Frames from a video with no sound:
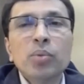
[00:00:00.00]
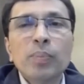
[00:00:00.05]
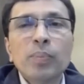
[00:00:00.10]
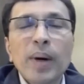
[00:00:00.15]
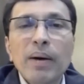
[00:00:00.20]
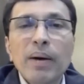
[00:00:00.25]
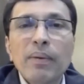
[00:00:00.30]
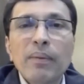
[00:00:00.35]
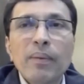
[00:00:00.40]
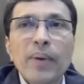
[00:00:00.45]

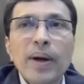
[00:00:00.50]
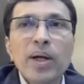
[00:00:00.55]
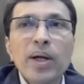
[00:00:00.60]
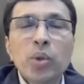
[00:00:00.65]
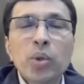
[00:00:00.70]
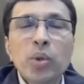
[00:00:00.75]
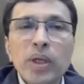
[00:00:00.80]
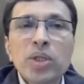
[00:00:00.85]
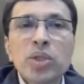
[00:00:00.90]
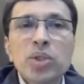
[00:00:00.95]
but while
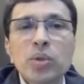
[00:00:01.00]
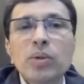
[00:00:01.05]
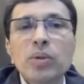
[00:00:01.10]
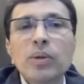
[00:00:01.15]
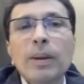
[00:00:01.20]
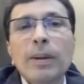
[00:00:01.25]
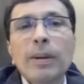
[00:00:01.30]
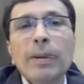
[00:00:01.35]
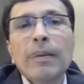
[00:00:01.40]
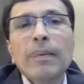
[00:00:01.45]
doing
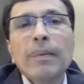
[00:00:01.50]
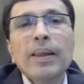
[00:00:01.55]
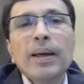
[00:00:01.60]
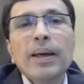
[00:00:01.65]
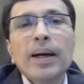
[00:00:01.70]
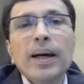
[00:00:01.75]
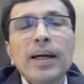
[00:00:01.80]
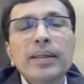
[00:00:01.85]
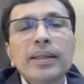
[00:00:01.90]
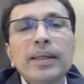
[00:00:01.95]
so,
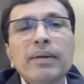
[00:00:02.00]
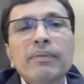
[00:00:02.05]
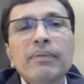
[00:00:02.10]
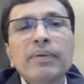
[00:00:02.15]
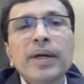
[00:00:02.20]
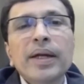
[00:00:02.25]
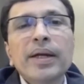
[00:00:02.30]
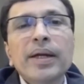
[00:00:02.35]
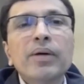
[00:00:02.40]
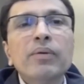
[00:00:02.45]
I think
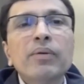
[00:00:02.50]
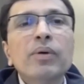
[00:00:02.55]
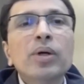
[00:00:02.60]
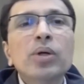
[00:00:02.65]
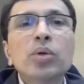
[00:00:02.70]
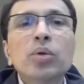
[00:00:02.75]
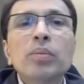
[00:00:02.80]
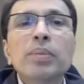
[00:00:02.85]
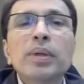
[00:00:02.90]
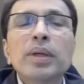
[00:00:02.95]
we endeavor
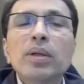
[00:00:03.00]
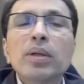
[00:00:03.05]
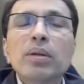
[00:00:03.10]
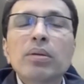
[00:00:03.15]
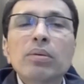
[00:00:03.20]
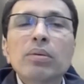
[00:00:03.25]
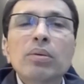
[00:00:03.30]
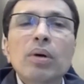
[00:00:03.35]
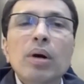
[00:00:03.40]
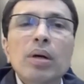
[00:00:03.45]
to be
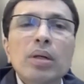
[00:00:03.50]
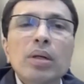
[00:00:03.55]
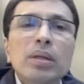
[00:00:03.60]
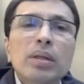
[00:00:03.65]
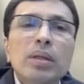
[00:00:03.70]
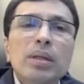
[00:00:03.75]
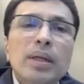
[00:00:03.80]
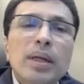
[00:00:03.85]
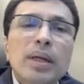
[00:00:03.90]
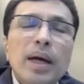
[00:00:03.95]
not,
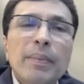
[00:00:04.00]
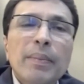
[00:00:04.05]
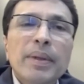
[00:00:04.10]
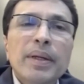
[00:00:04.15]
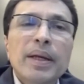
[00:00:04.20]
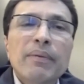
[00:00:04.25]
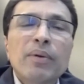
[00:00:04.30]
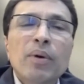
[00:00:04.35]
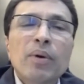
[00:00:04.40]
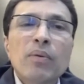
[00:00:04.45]
I mean,
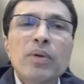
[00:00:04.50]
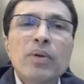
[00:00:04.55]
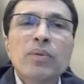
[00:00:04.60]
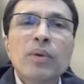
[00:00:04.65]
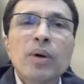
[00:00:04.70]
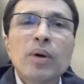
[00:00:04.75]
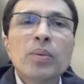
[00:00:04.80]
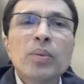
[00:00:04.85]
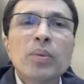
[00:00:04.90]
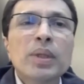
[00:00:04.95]
we always
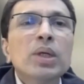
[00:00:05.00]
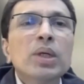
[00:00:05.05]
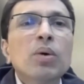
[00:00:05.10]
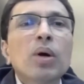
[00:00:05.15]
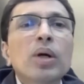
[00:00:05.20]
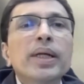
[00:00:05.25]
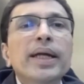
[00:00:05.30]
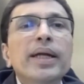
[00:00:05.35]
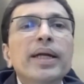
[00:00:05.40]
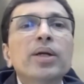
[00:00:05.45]
want to be in the
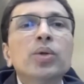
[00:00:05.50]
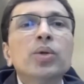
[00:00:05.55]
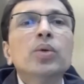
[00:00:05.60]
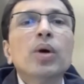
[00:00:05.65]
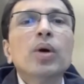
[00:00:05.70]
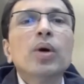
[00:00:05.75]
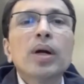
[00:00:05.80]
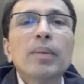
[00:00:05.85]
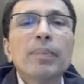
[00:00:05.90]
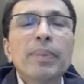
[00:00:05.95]
quartile 2
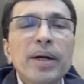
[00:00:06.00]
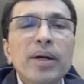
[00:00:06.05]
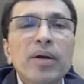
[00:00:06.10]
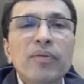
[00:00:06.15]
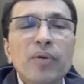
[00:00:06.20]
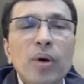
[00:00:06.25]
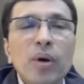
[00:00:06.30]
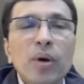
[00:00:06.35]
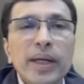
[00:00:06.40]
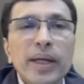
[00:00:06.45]
or upper end
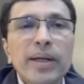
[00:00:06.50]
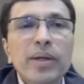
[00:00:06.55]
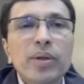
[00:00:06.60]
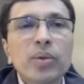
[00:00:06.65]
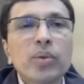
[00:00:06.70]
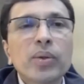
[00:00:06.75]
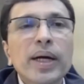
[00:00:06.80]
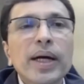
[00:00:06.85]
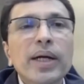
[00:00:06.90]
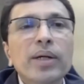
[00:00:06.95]
of quartile 2
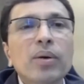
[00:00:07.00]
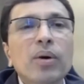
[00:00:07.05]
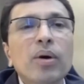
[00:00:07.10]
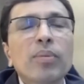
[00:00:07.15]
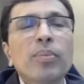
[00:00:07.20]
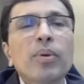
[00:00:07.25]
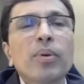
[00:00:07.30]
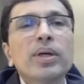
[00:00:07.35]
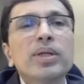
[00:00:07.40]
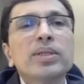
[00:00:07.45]
at all
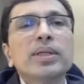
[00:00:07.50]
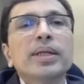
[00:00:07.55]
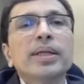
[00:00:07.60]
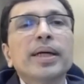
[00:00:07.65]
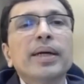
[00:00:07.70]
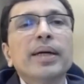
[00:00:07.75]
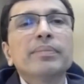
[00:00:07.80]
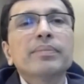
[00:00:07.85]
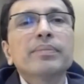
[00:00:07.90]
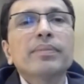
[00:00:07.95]
points in
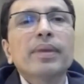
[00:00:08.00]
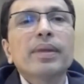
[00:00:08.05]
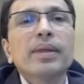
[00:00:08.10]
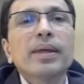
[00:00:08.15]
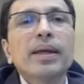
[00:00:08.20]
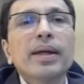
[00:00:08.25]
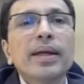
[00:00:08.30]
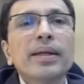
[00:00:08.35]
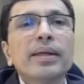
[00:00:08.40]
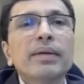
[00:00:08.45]
time,
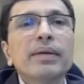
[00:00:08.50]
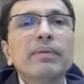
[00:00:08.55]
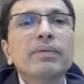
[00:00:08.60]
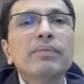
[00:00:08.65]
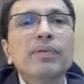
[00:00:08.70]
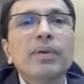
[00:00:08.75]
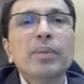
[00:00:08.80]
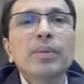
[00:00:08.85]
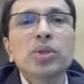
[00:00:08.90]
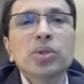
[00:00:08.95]
right? Even
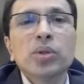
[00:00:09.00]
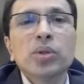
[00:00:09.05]
from a